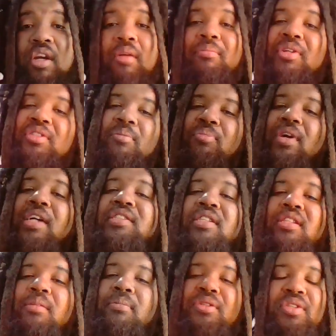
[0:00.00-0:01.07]
but suppressing
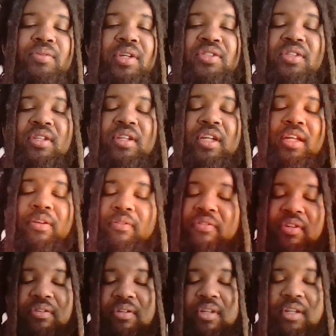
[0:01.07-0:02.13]
them doesn't necessarily,
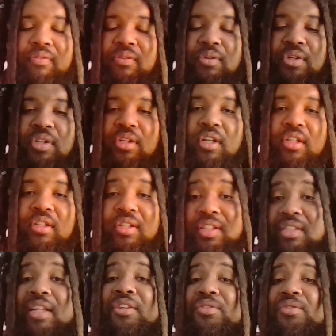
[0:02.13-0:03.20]
even if you could, to the
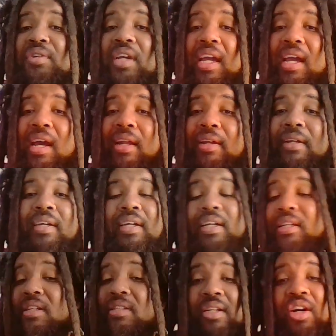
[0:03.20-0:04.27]
extent you can,
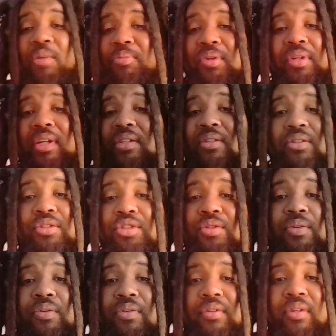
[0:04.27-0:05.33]
doesn't help you get to the
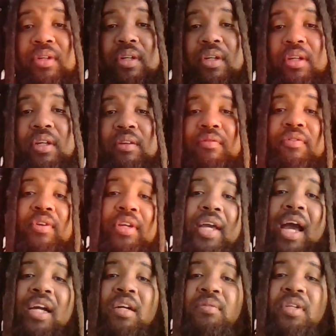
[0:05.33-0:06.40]
truth. For
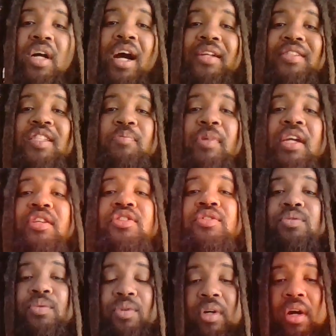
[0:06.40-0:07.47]
Jacob, God speaks
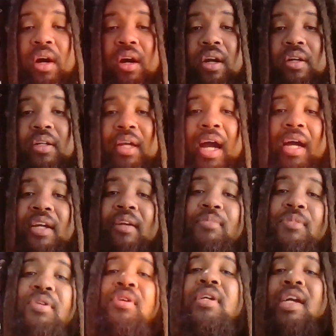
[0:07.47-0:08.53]
through the heart. God
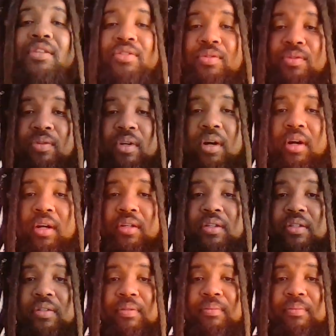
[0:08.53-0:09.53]
communicates through the heart,